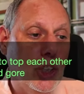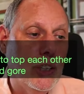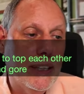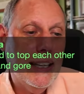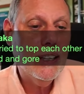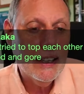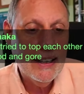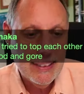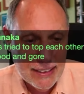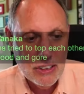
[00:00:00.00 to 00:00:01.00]
should. Here,
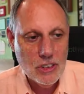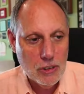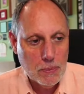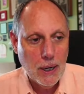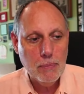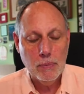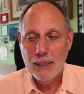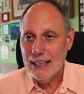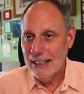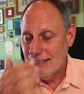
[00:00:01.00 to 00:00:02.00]
this is the problem.
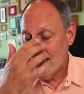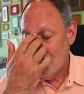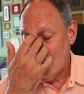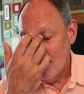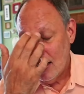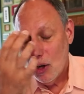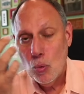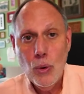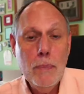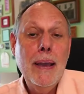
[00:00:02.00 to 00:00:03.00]
Like I said,
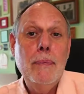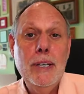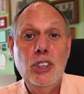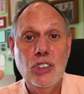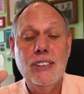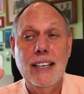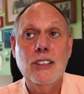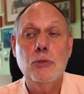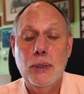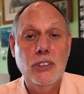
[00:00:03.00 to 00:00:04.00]
we may be just
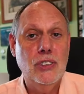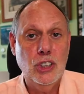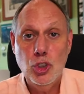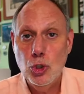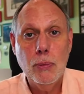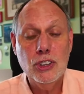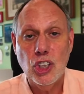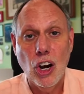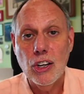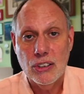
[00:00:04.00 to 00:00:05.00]
experiencing too
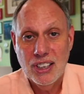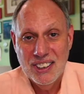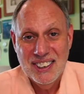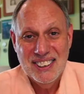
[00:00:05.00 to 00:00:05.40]
much art.